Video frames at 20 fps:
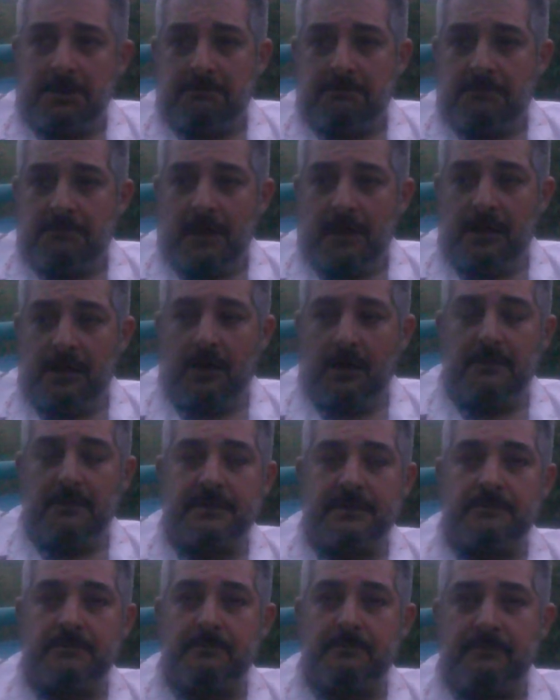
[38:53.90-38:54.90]

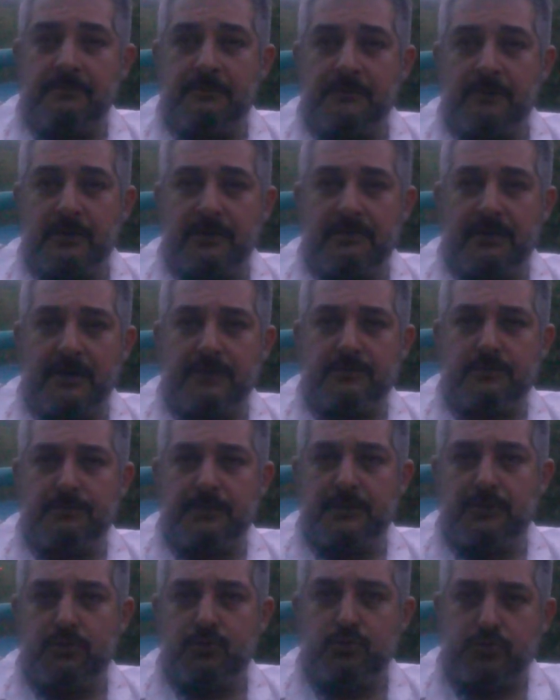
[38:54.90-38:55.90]
allowing Ukraine to be
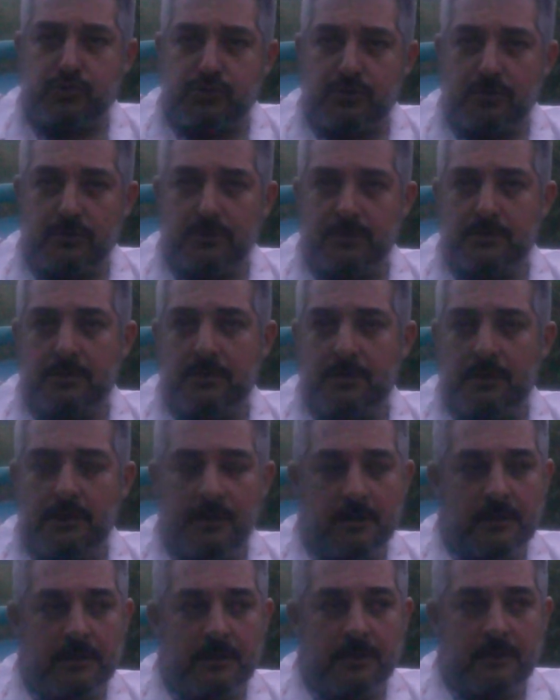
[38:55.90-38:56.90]
neutral.
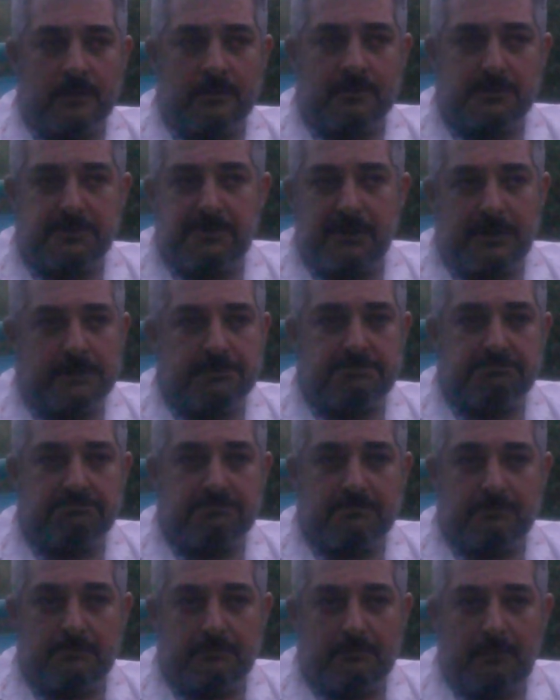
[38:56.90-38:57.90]
Ukraine.
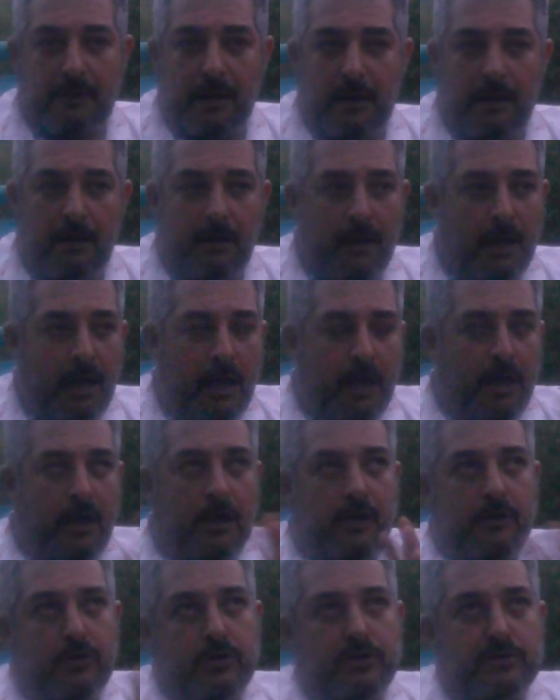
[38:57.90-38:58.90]

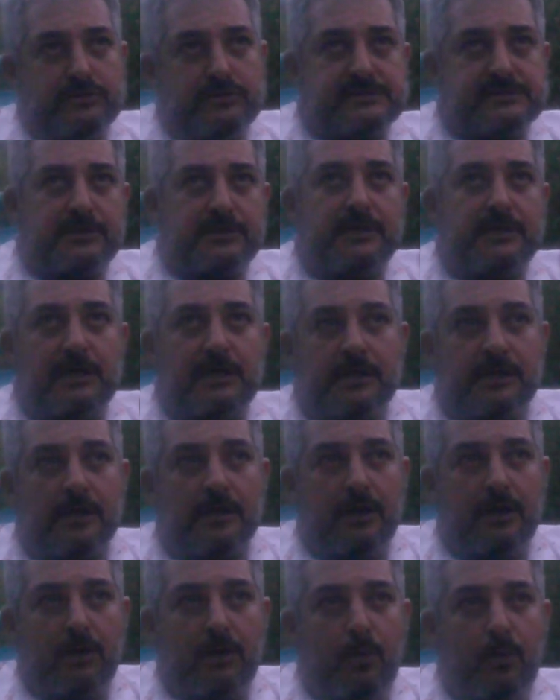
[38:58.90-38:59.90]
Here's the thing:
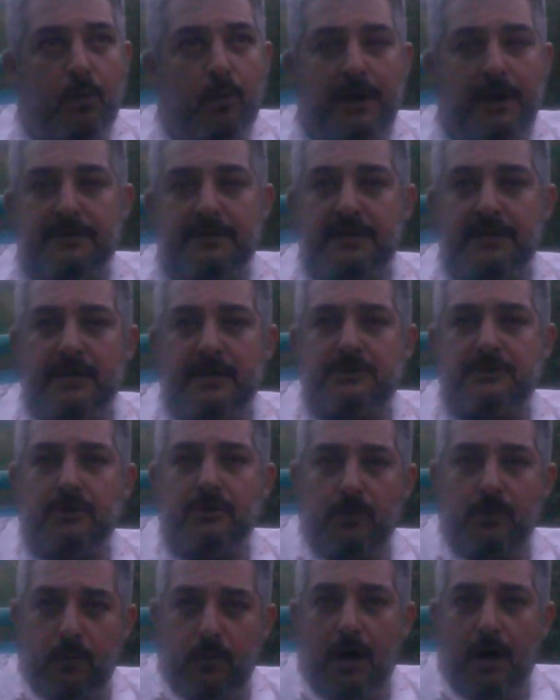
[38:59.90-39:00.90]
where NATO
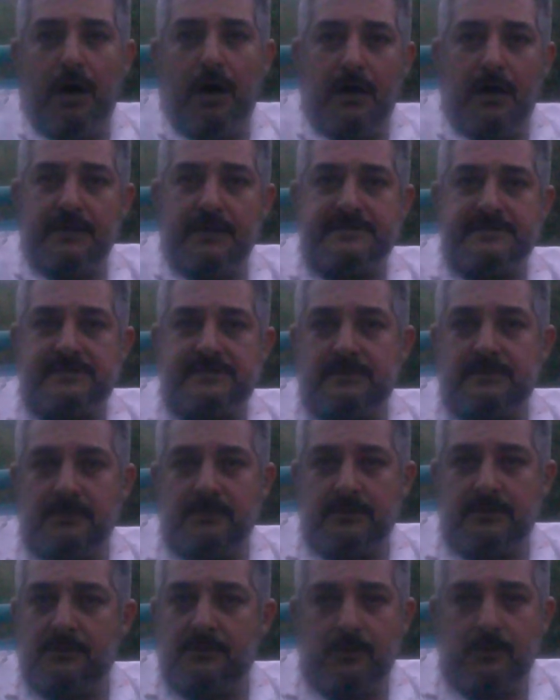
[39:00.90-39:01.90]
was,
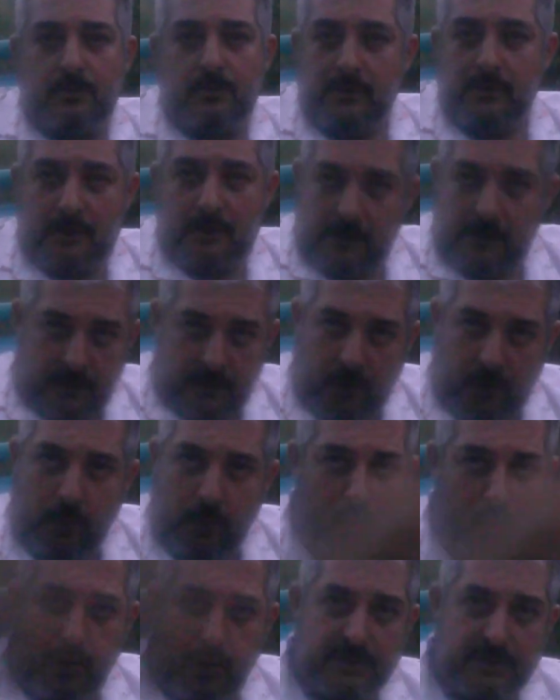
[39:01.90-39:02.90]
no
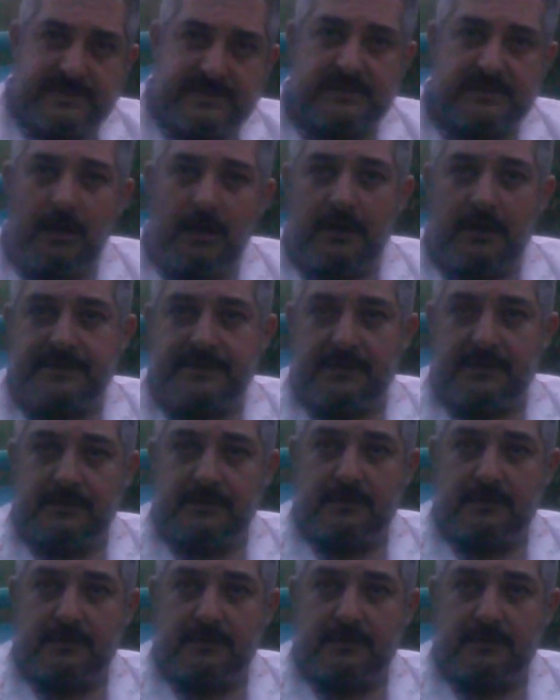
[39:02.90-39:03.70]
war started.